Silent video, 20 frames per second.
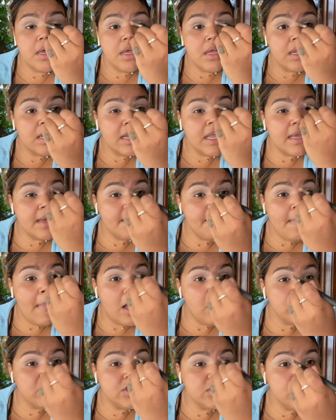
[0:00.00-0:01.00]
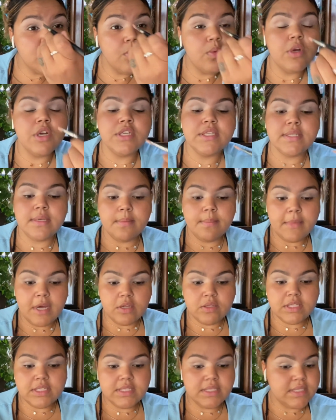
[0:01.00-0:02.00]
like mountain, there were some
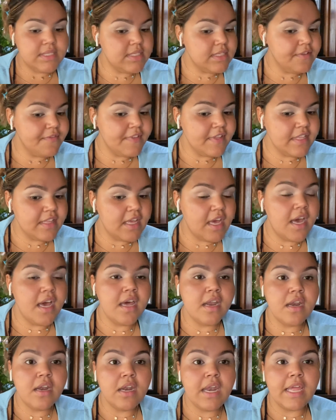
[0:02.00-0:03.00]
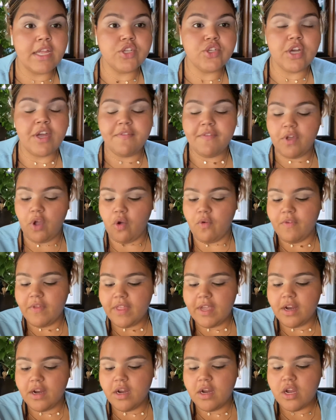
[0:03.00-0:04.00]
mountains and stuff like that, like driving over
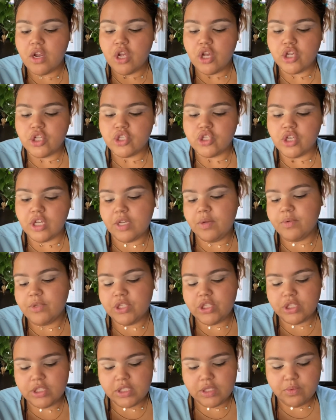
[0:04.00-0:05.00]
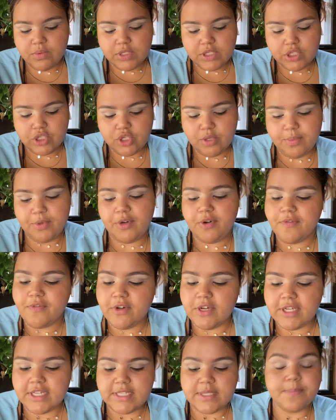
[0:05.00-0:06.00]
there. So it was just, it was such a beautiful
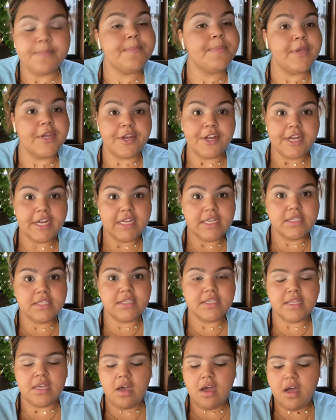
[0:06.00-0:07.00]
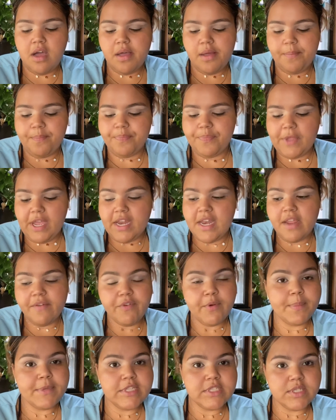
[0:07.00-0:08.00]
experience. I've never
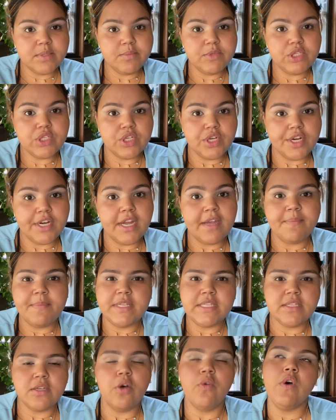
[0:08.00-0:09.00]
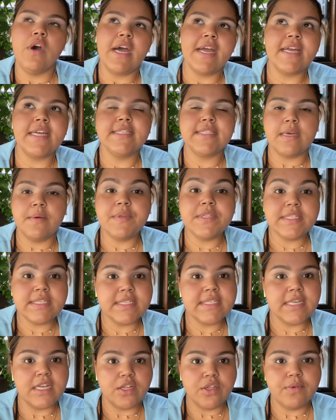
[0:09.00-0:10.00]
been to Missouri. I've been to
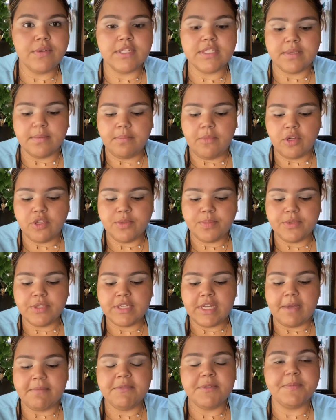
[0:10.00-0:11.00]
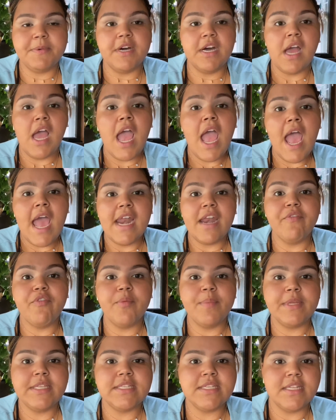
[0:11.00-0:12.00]
St. Louis multiple times, but never
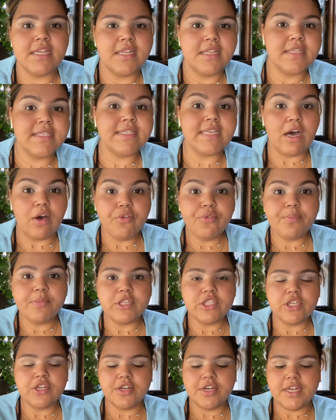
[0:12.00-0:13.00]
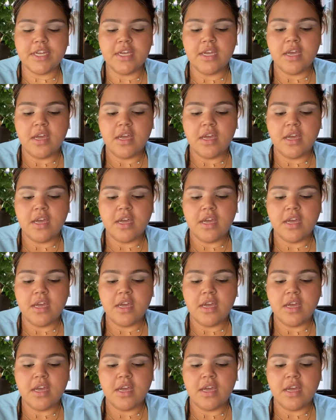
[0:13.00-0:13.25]
been to like South Missouri,